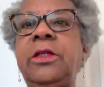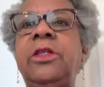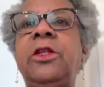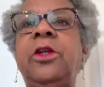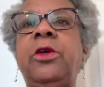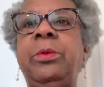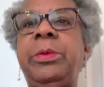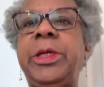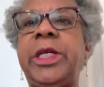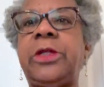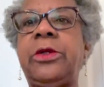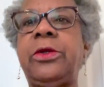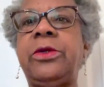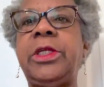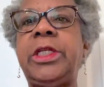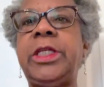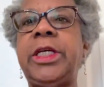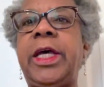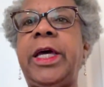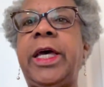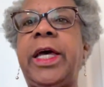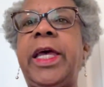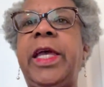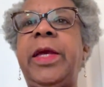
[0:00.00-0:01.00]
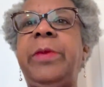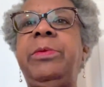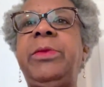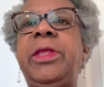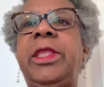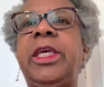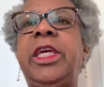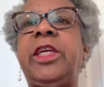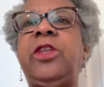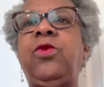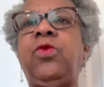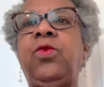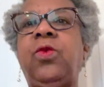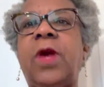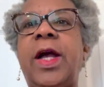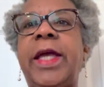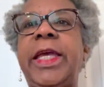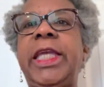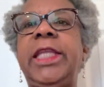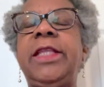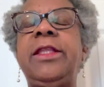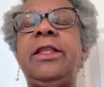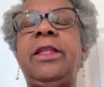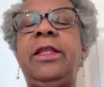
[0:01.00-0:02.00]
no better time than mm.
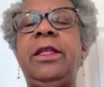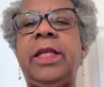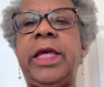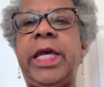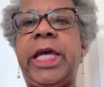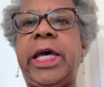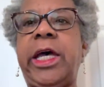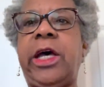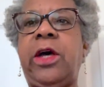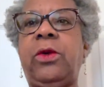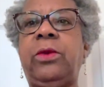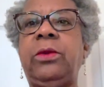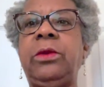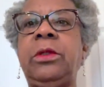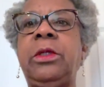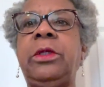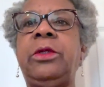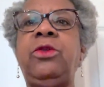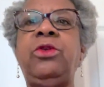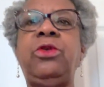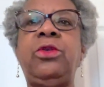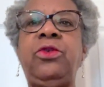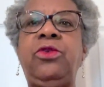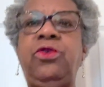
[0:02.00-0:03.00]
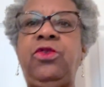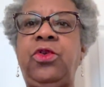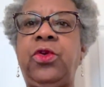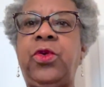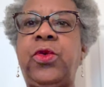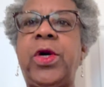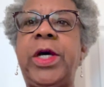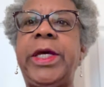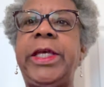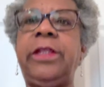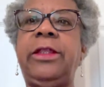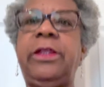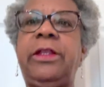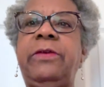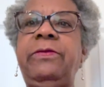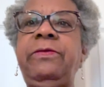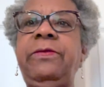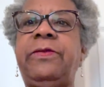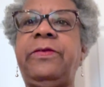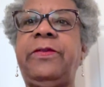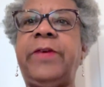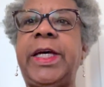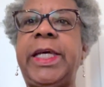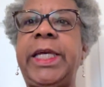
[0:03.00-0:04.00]
right now to join the
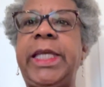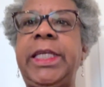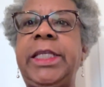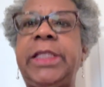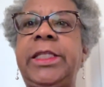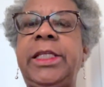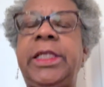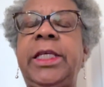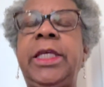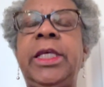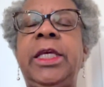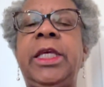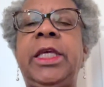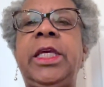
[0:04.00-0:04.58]
fight